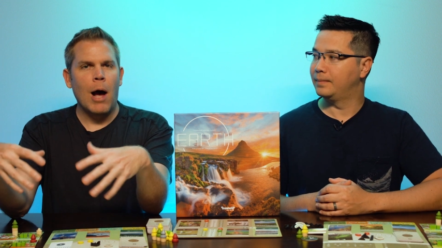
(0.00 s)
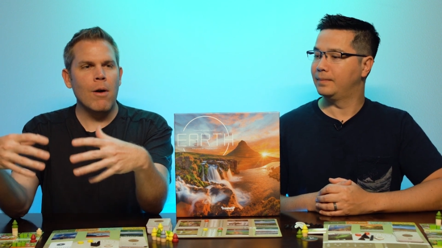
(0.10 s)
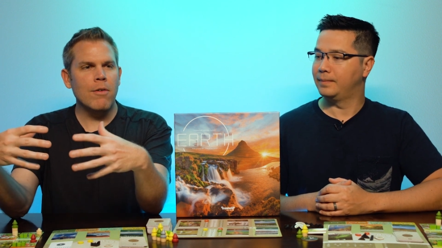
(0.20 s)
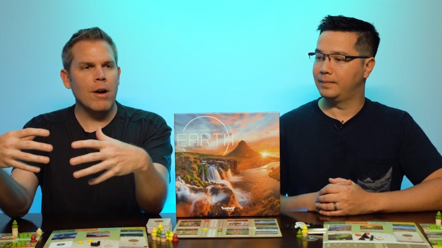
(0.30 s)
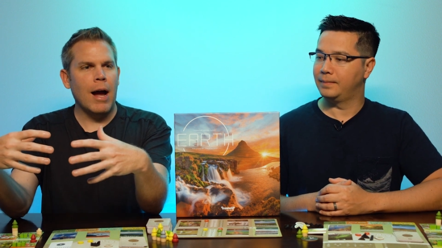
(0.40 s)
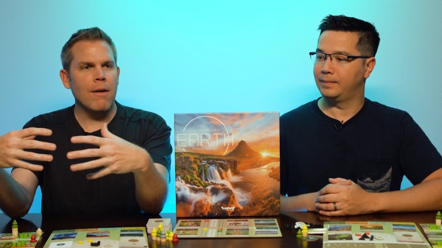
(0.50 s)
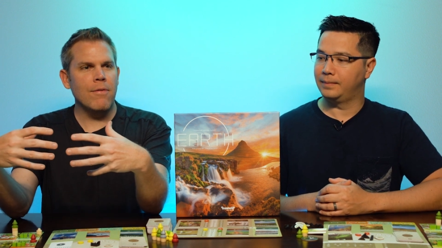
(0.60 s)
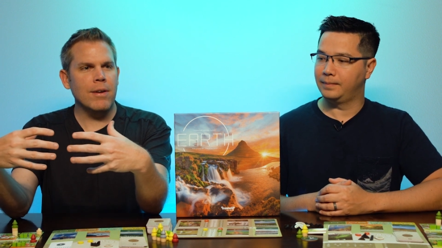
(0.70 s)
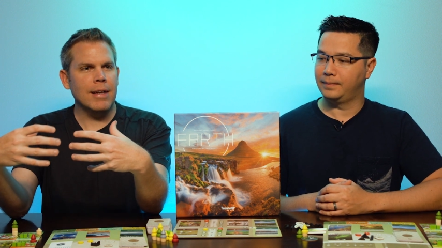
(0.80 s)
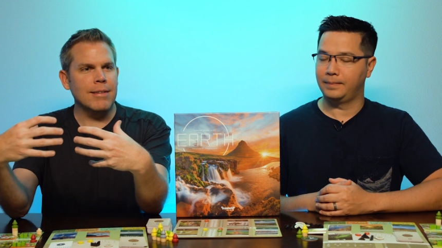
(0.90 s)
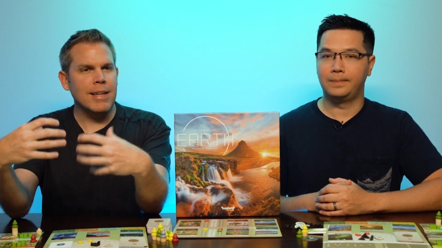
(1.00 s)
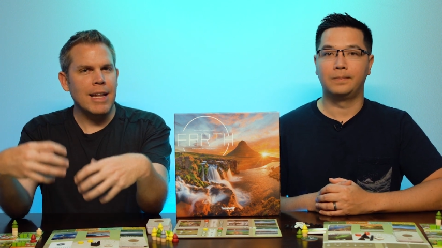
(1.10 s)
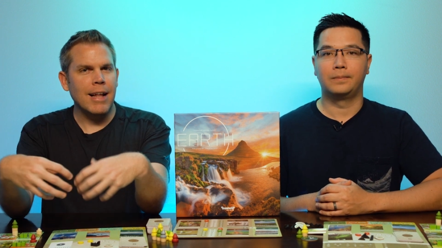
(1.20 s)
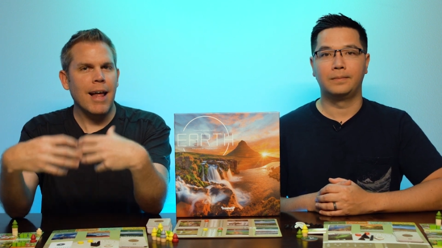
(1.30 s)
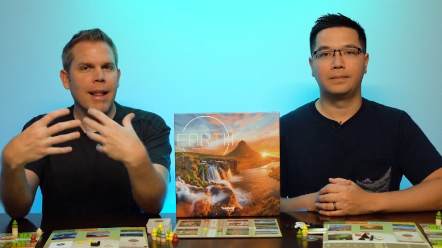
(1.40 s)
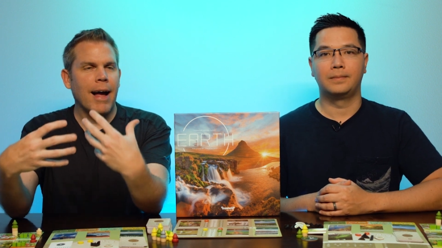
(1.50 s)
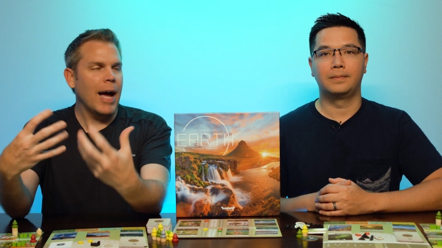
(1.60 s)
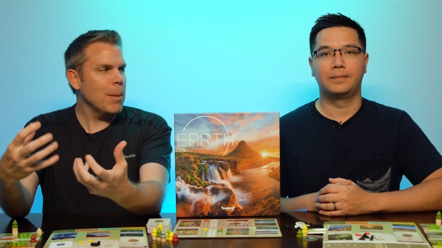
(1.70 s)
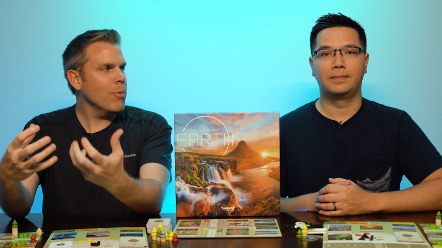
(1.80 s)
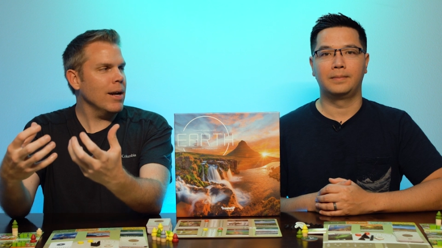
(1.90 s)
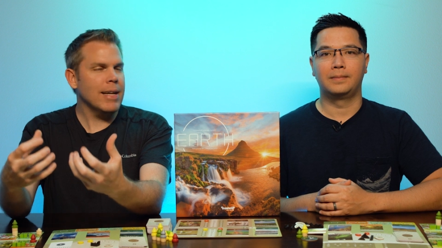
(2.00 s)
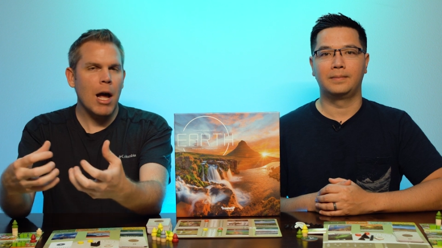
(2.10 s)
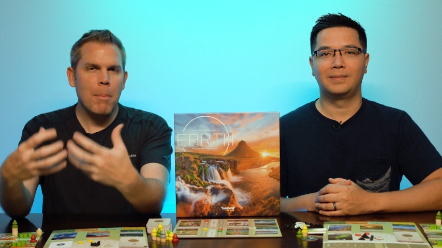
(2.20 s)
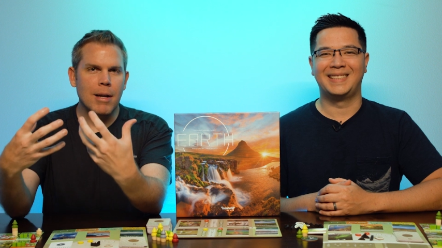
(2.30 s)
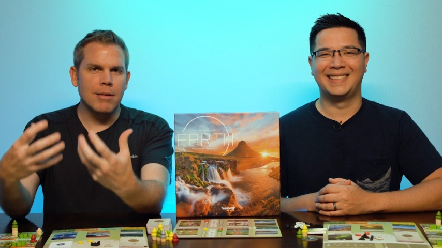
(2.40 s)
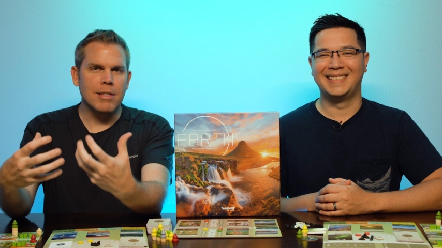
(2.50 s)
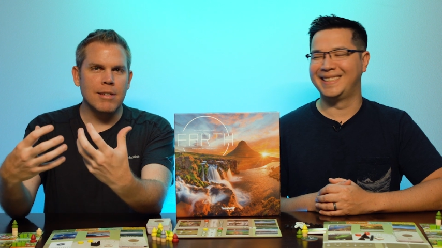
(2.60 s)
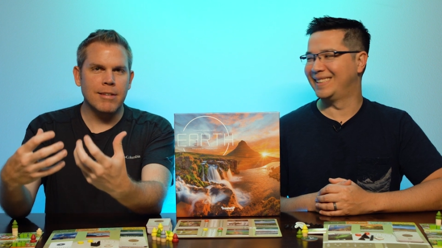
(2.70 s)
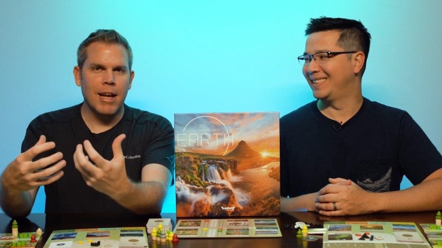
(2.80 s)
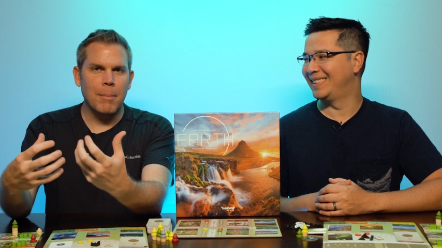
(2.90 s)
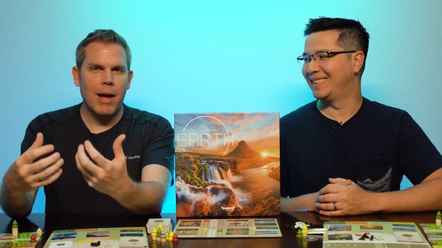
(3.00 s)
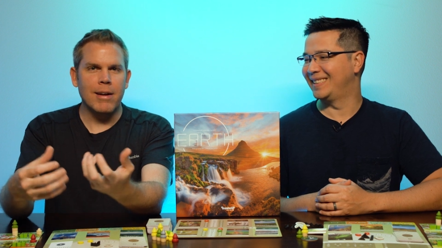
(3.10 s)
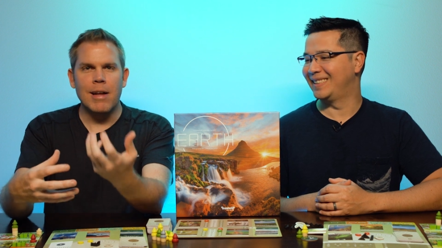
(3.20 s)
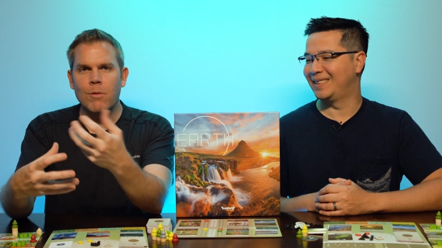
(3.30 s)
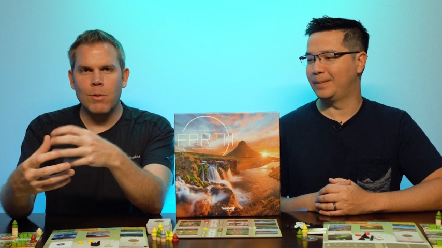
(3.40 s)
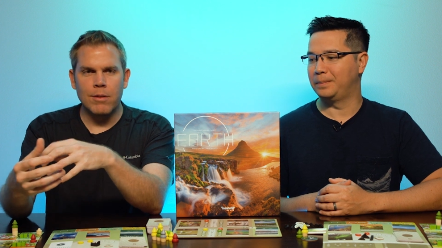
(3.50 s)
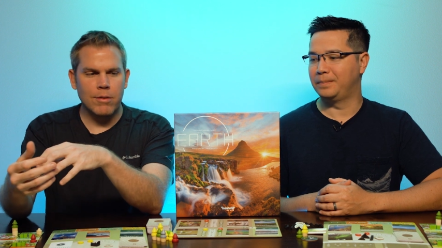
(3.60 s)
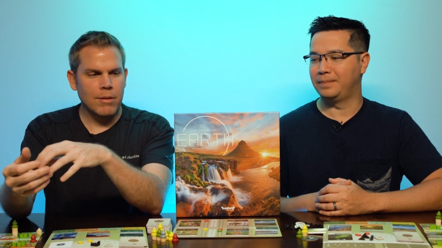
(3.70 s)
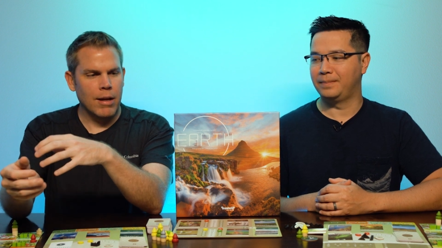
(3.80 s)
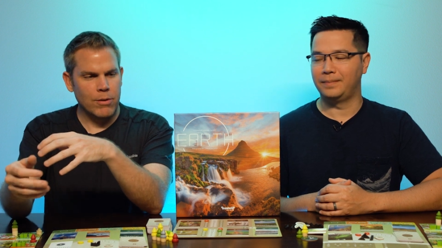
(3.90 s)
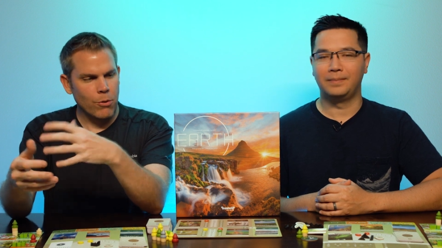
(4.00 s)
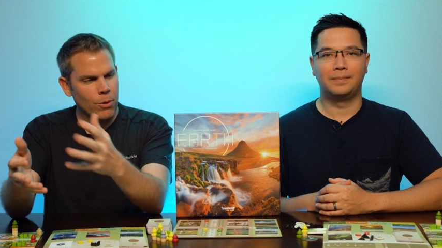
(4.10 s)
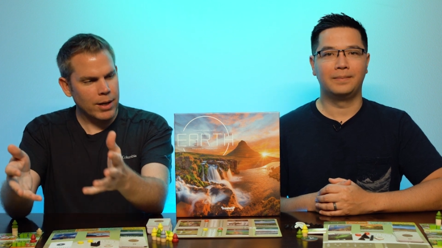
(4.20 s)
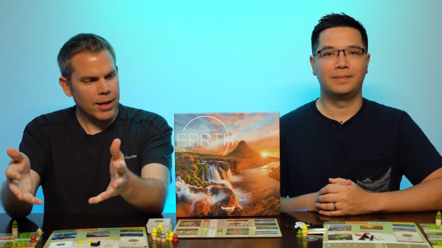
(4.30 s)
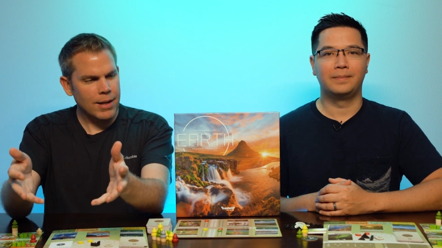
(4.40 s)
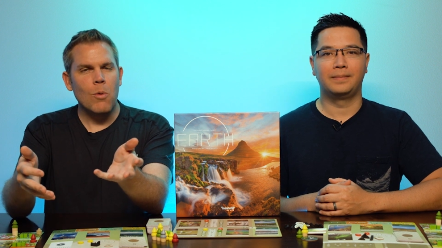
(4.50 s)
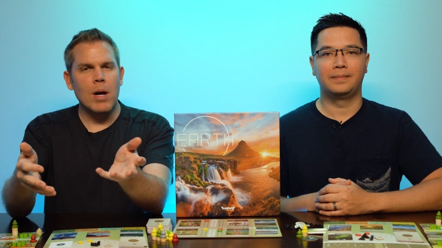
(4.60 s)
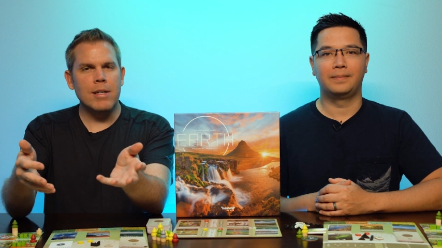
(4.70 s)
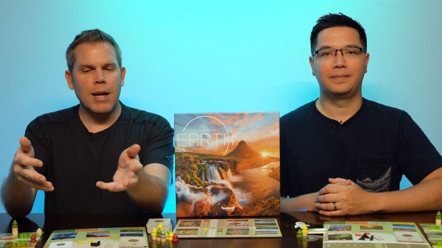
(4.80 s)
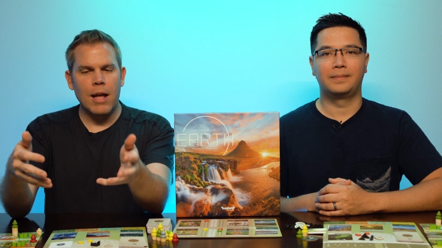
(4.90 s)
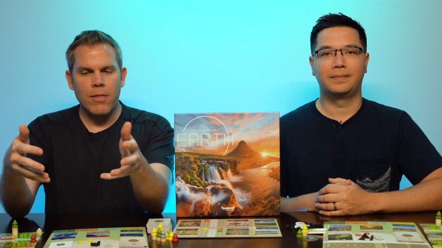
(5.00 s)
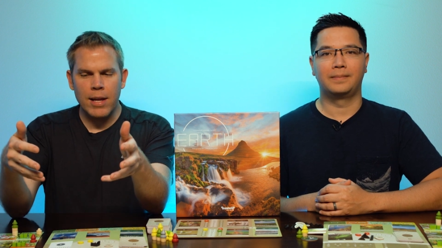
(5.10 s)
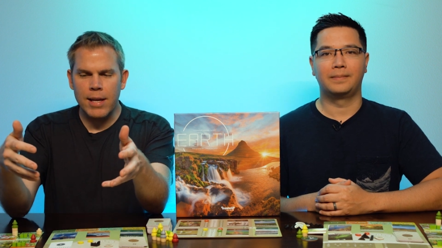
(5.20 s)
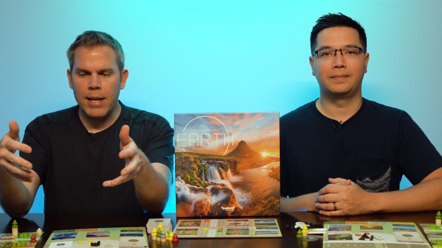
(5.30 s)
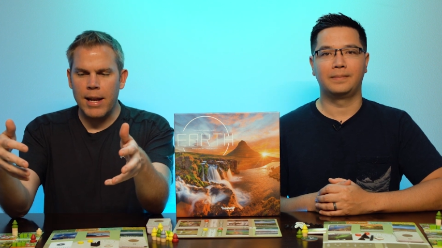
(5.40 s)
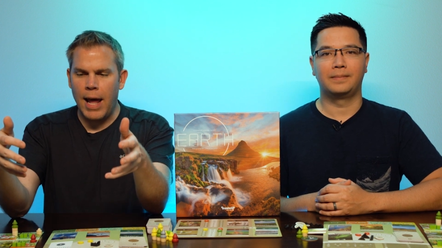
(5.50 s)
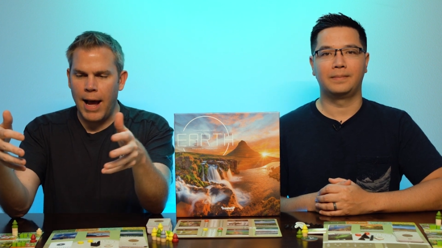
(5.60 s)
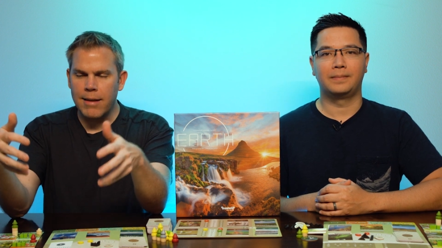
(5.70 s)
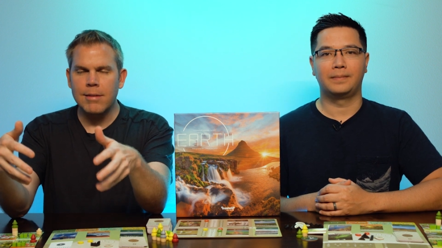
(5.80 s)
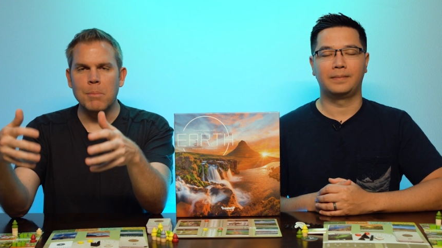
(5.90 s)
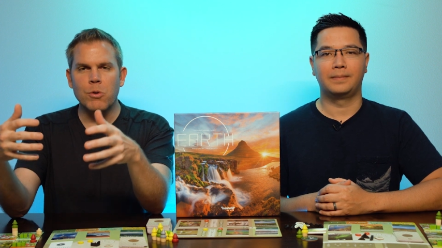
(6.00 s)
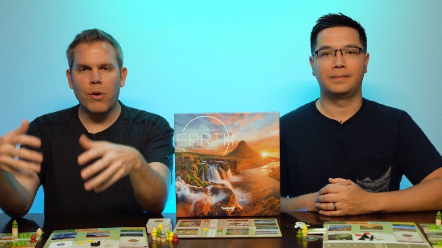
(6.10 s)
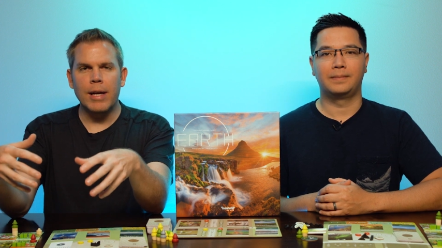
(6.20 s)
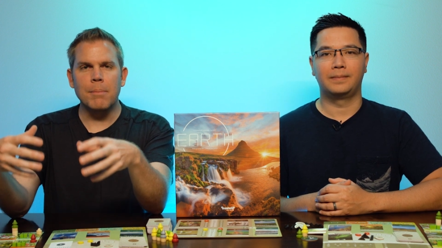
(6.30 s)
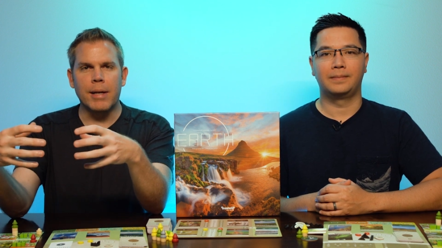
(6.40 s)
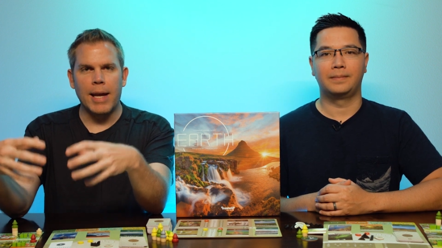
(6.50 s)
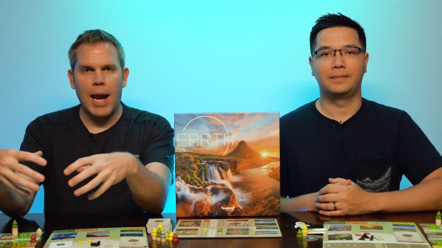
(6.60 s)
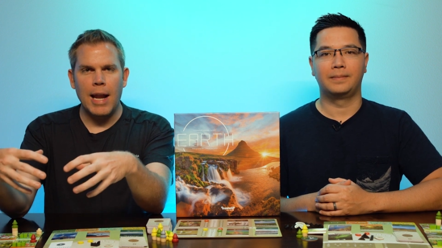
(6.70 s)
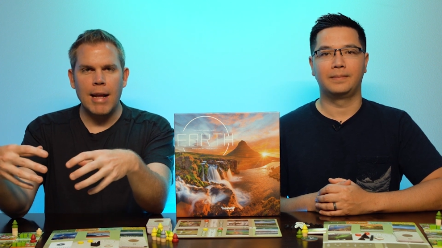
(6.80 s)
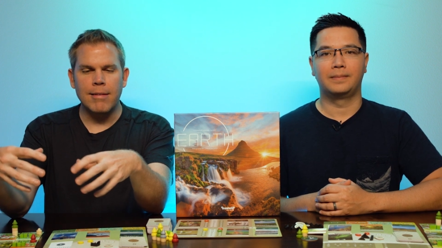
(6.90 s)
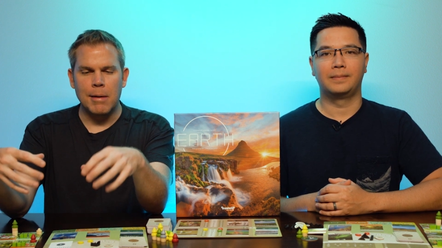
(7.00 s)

Speaker 1: However, I feel like it's getting a lot of hype right now because it just came out and everyone's adoring it, which I think it has some great mechanics